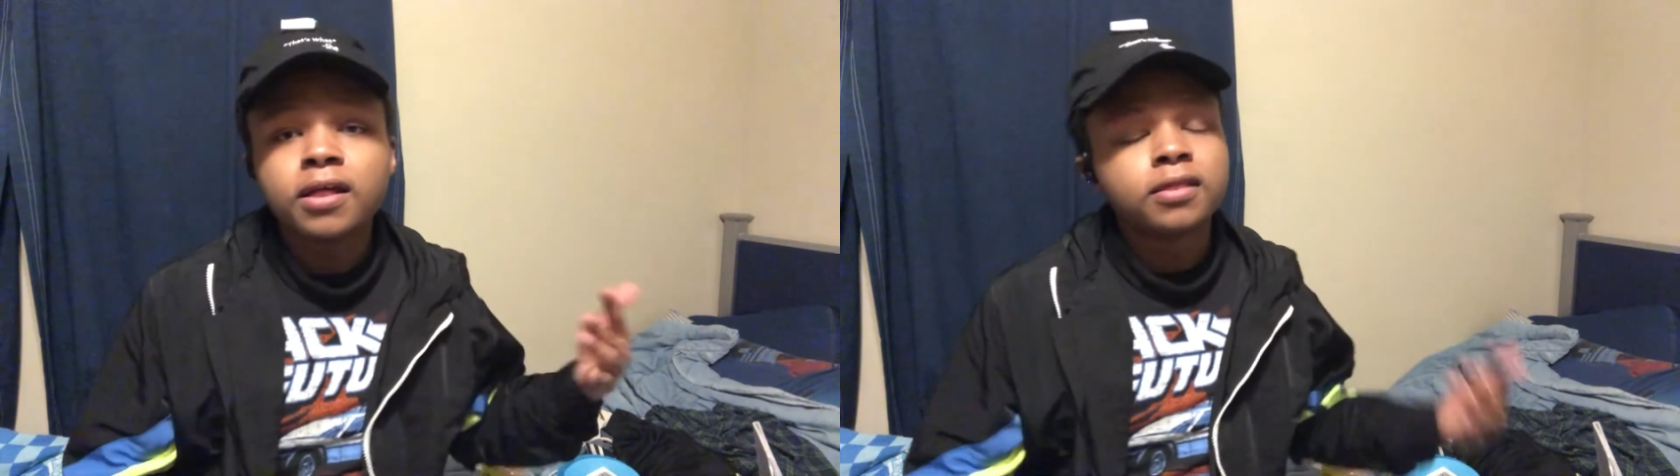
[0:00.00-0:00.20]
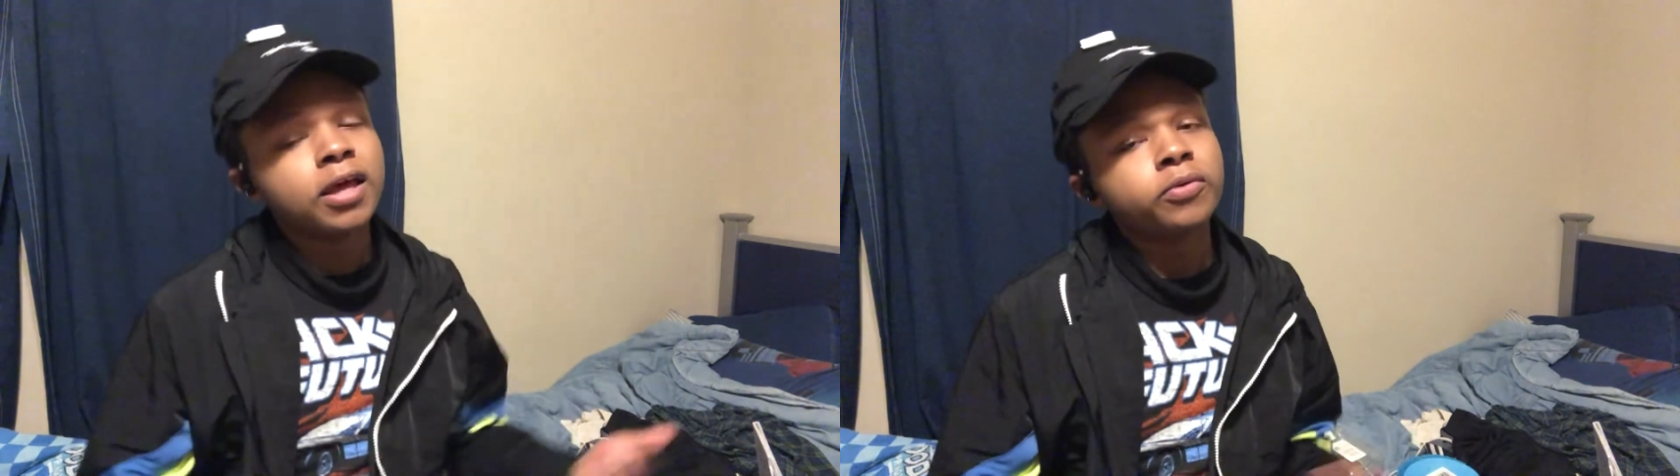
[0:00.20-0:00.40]

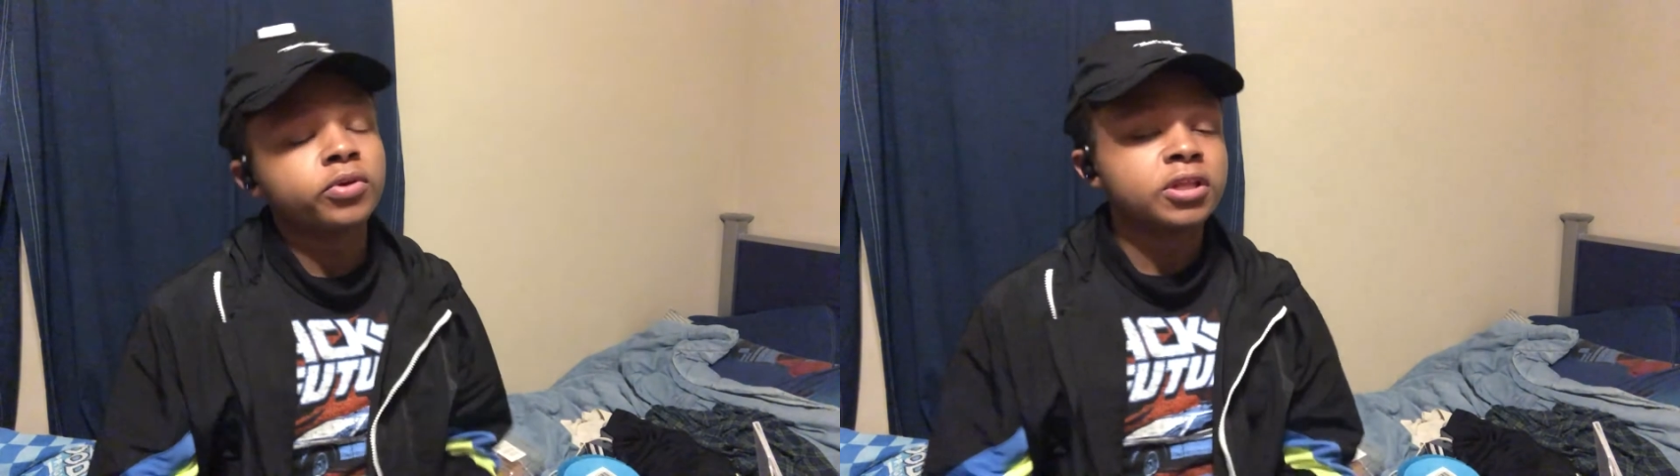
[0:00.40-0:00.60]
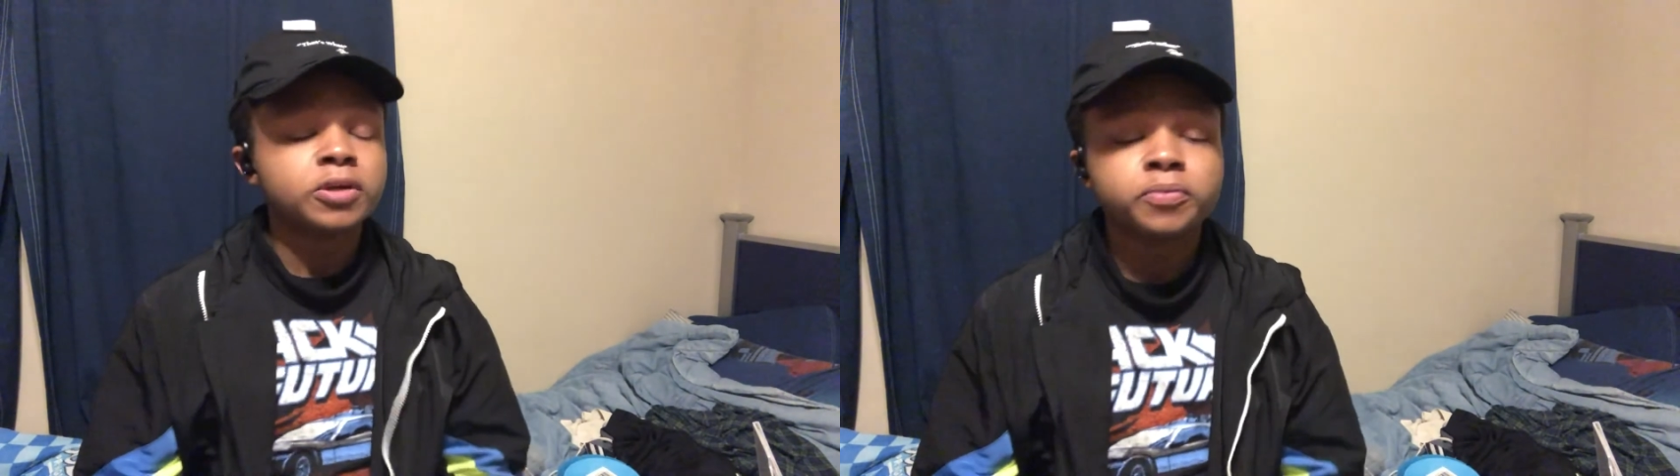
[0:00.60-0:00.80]
They
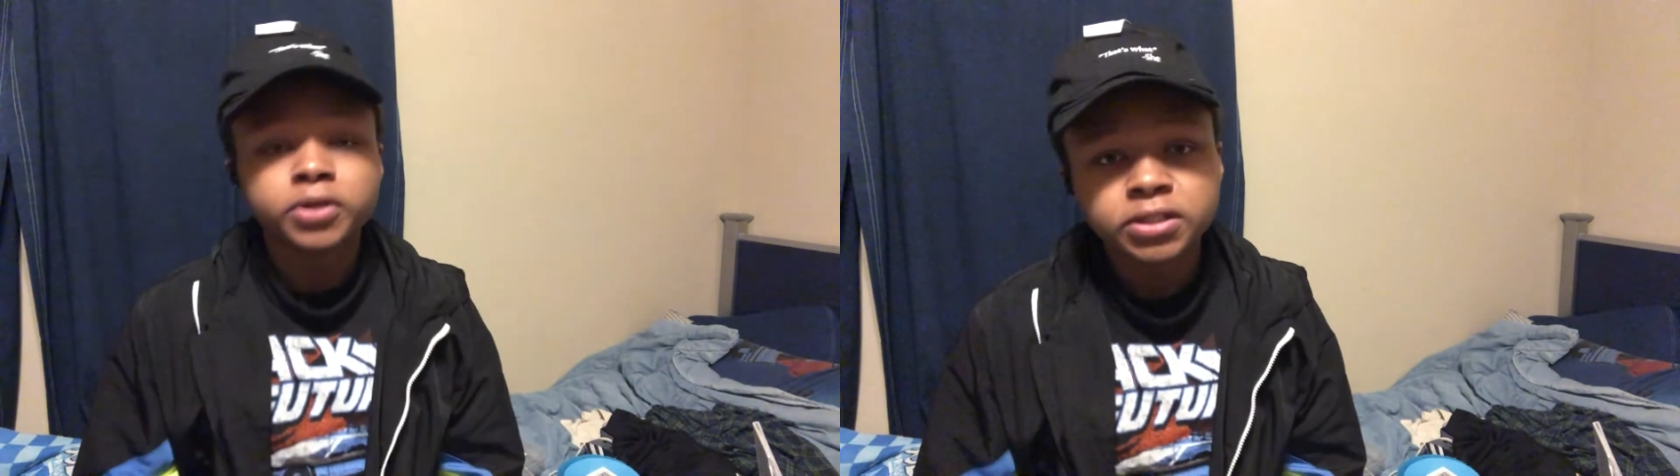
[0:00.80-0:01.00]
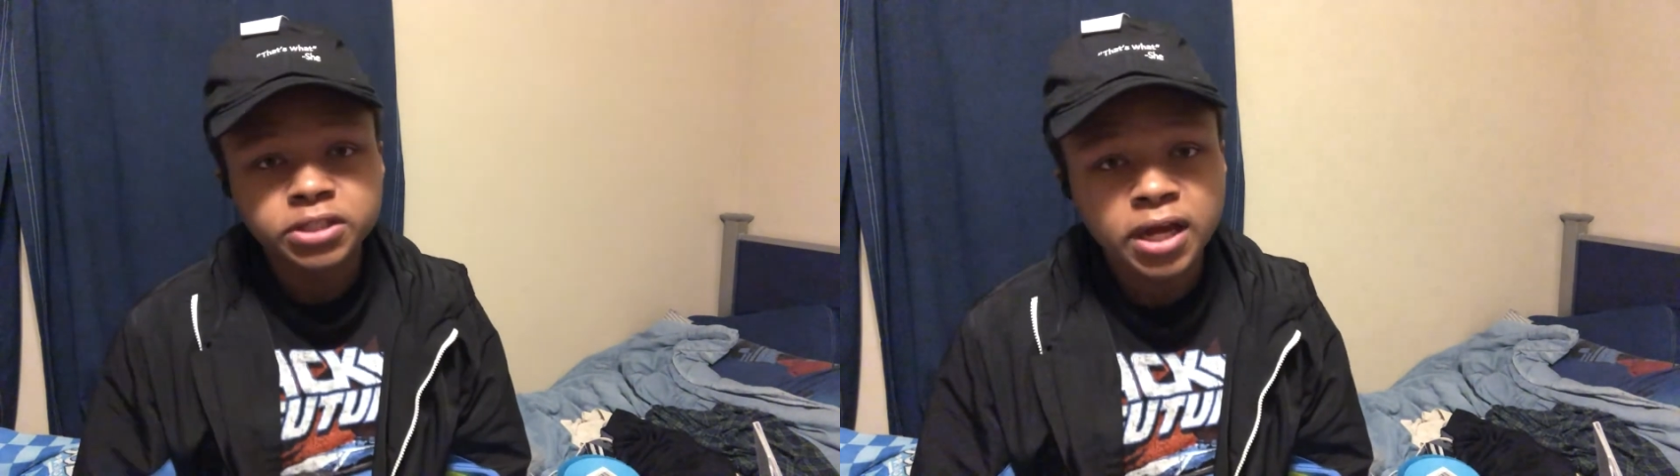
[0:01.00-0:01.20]
really
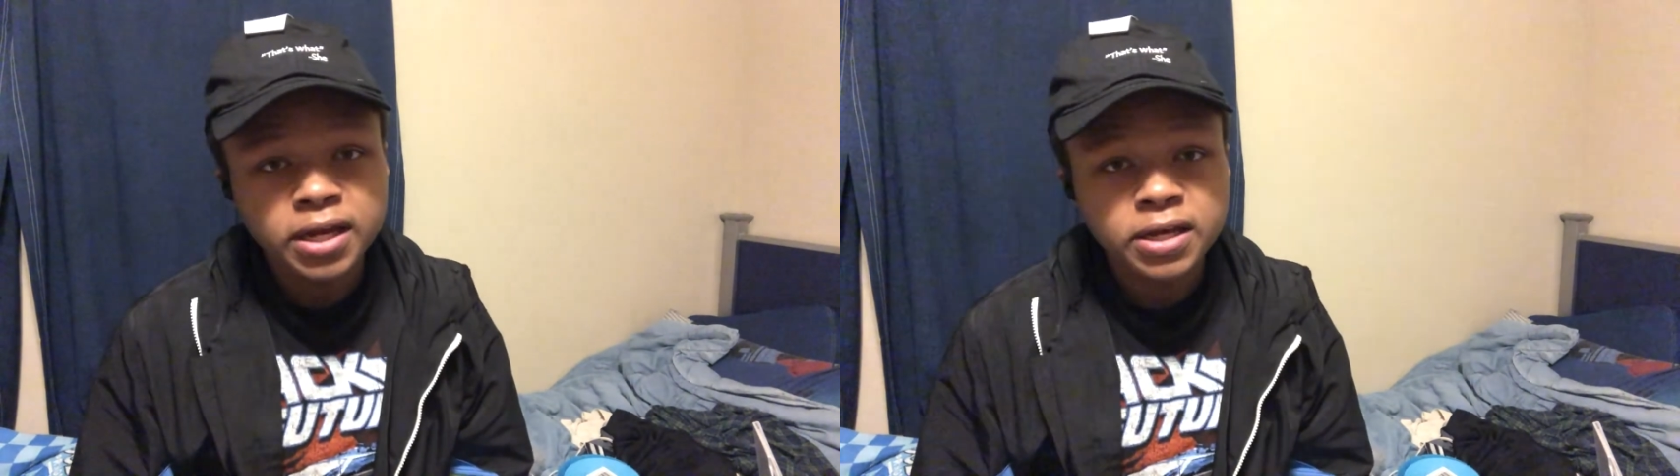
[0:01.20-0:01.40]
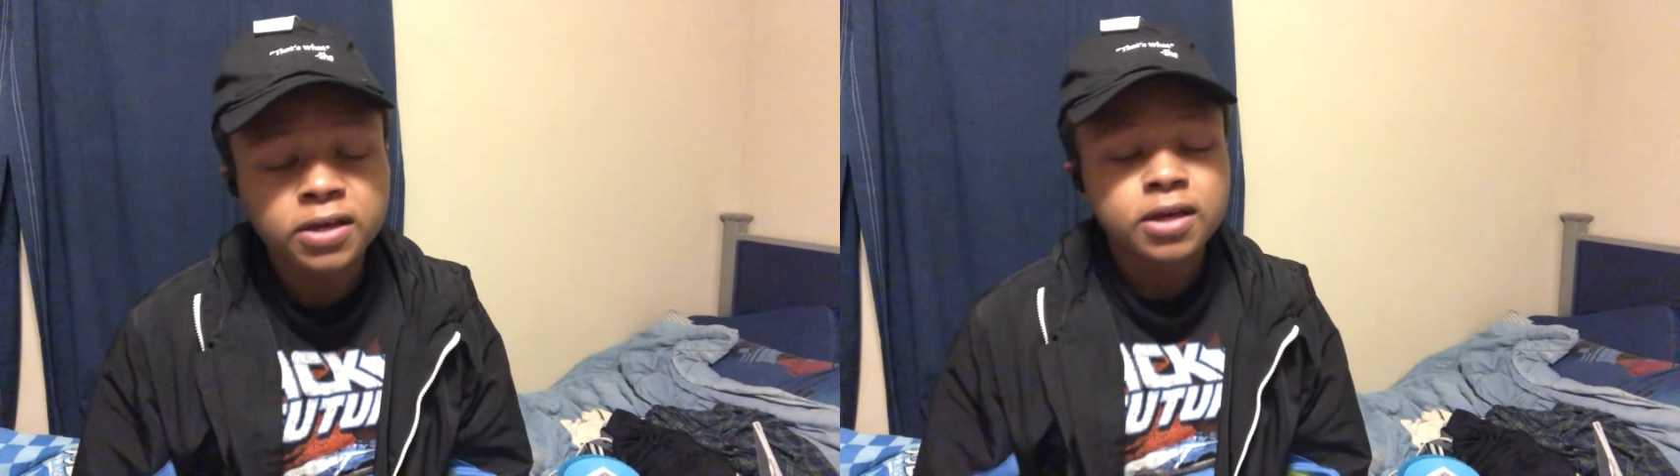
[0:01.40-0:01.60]
appreciate
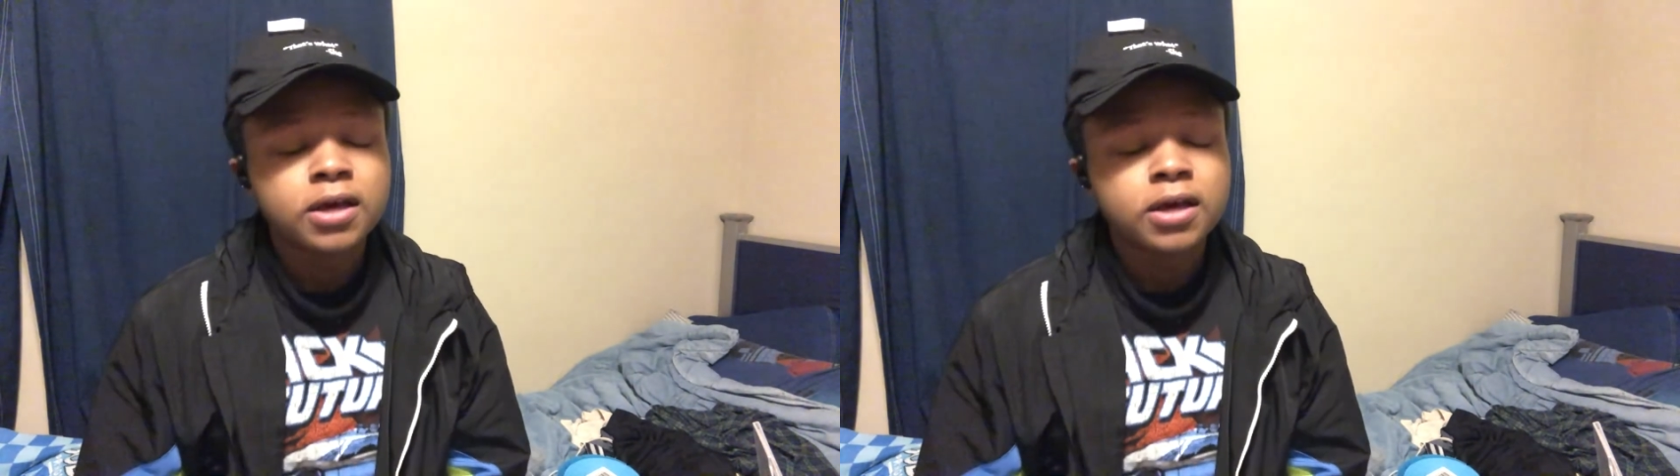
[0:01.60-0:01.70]
it.